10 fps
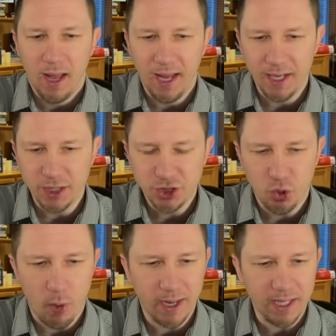in
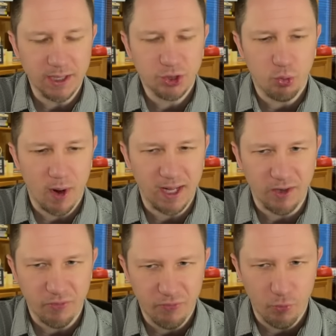
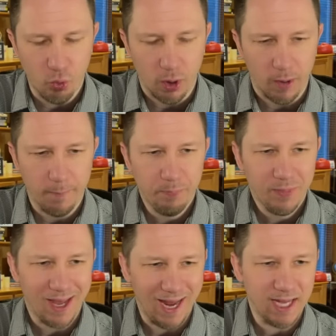2024,
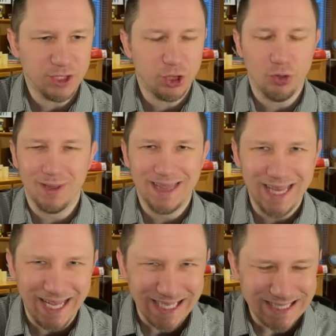and to
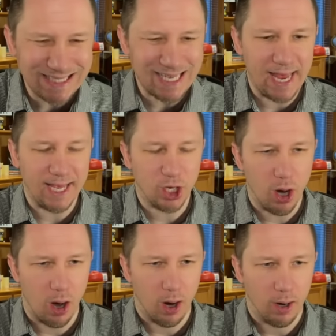lease a
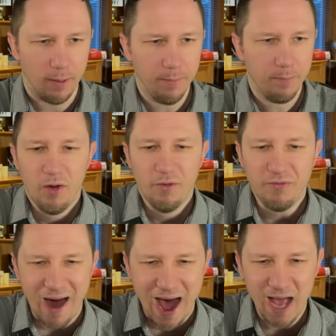car,
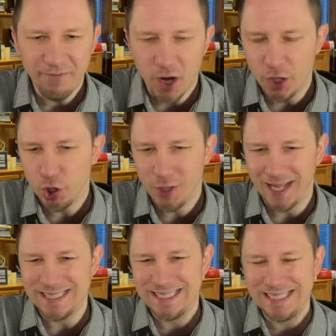
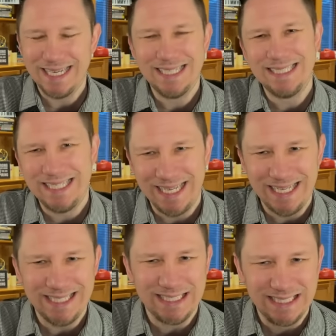
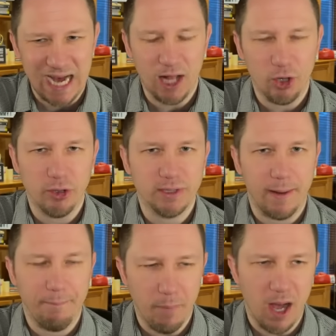$516
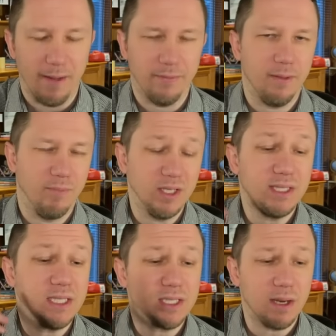a month.
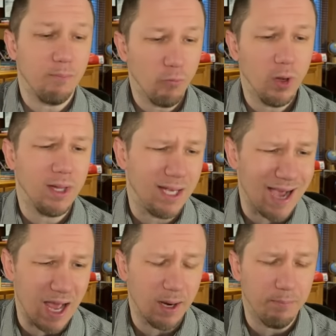This is really
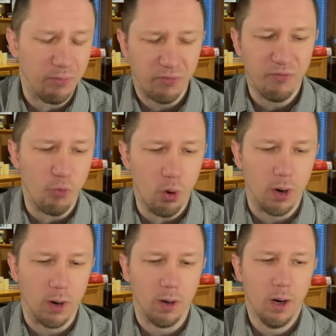kind of
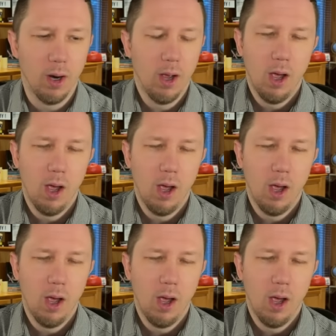before